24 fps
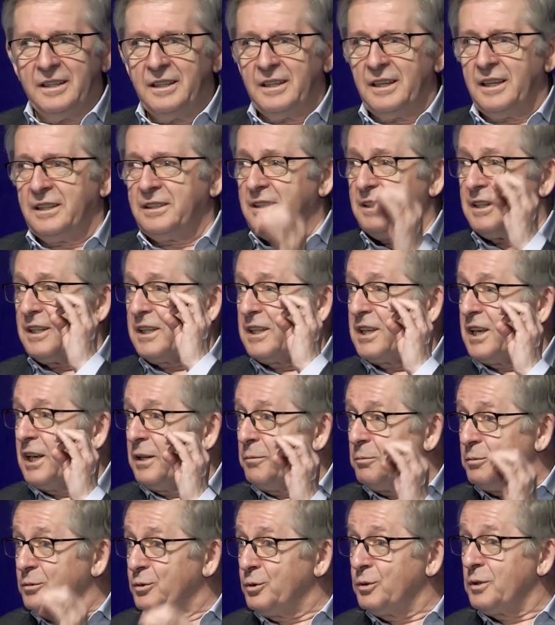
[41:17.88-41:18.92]
And then I
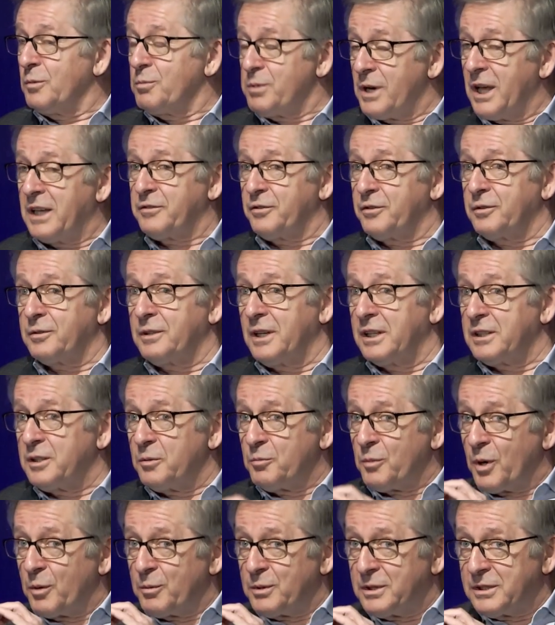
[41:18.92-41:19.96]
came to the platform at the
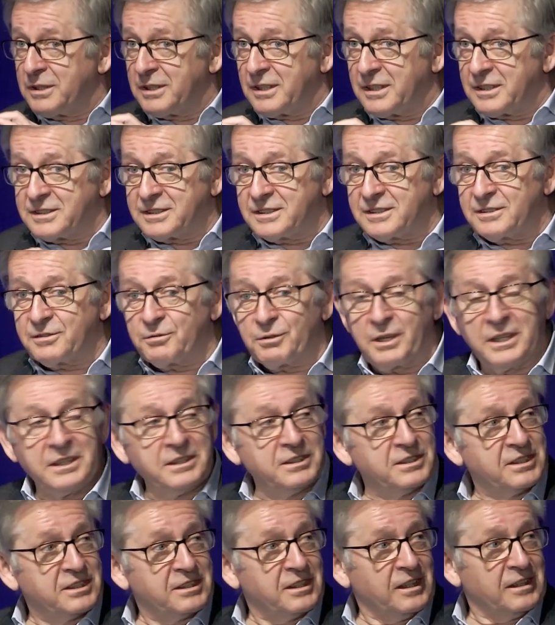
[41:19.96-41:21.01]
moment as the train
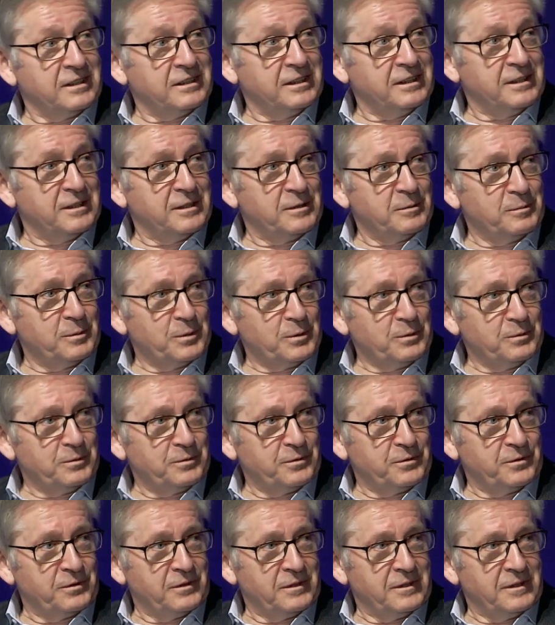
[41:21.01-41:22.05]
started to
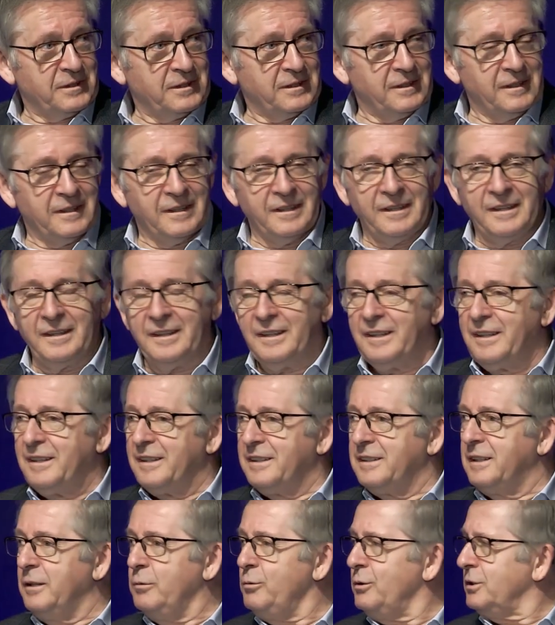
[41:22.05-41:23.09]
move.
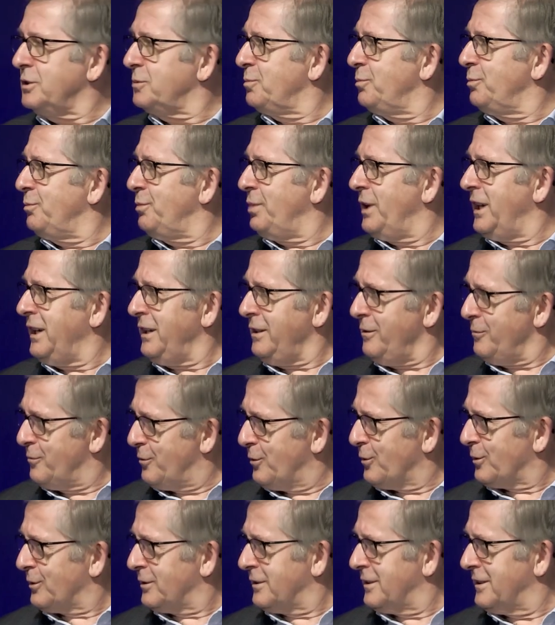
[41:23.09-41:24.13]
It was
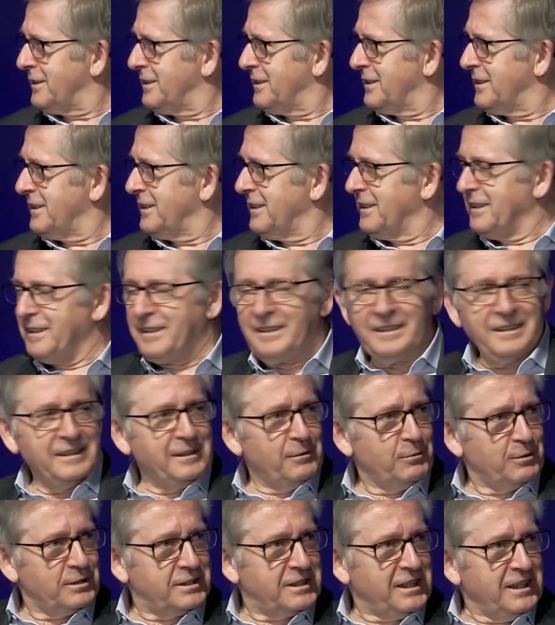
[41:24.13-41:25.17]
painful. There
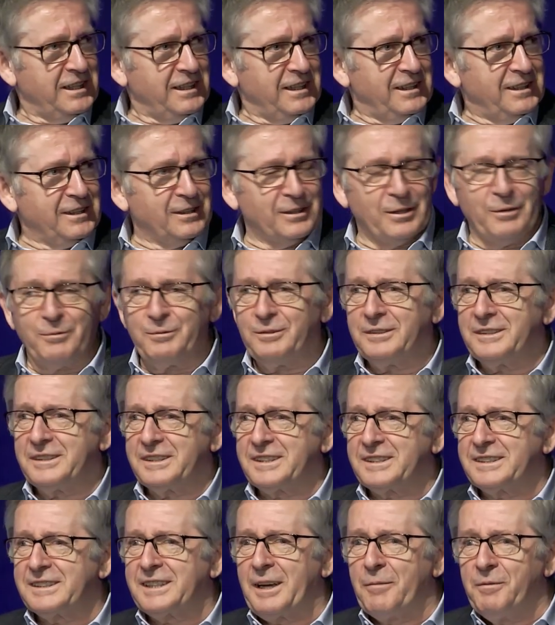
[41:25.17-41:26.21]
was, you know,
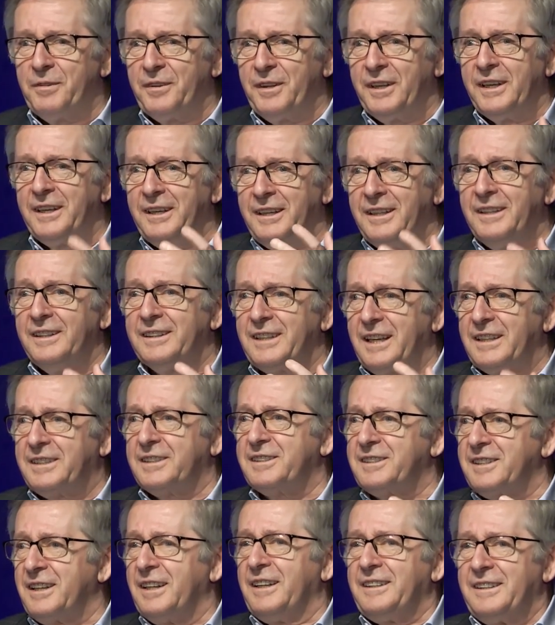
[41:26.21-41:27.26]
something
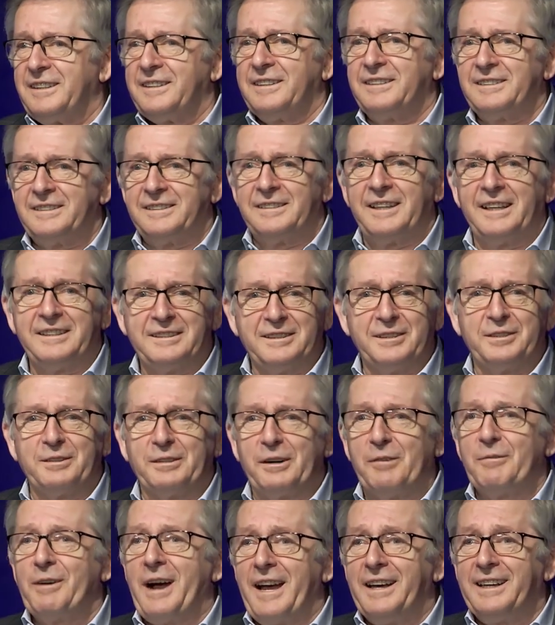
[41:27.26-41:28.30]
that you
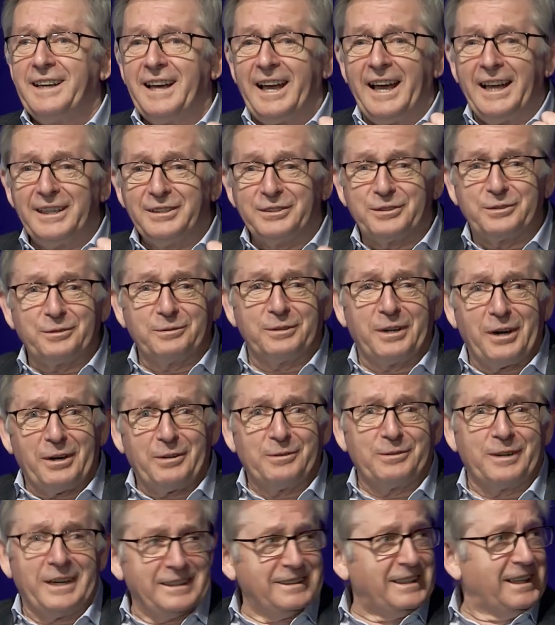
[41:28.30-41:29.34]
know, I had to
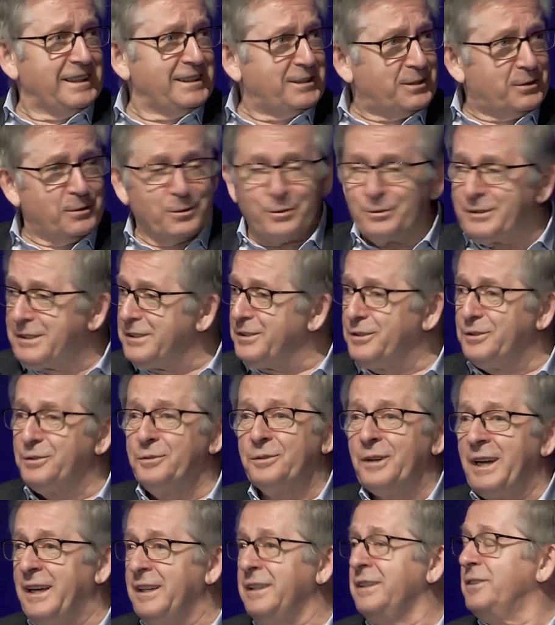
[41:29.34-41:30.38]
go, and I couldn't
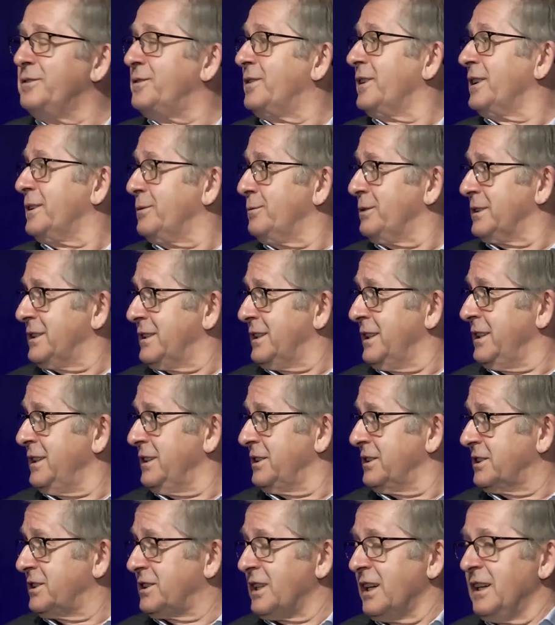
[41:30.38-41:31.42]
do anything with these.
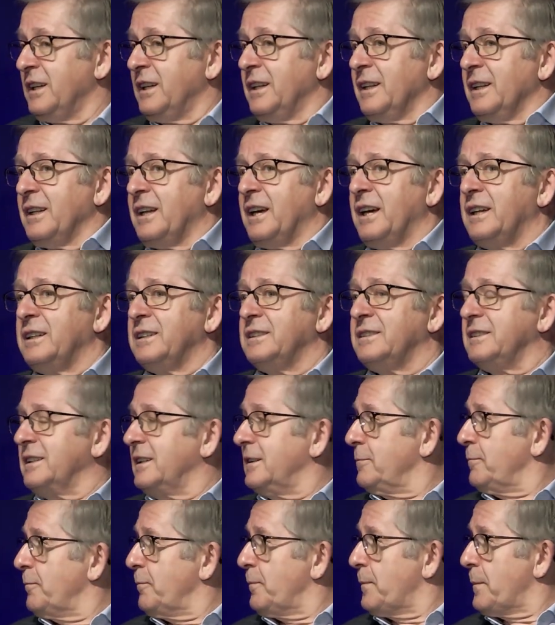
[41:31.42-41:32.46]
You could see it, but couldn't
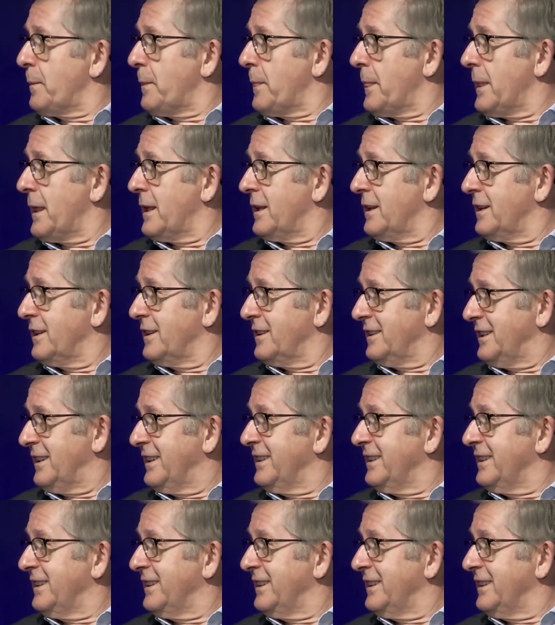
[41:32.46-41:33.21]
do anything about it.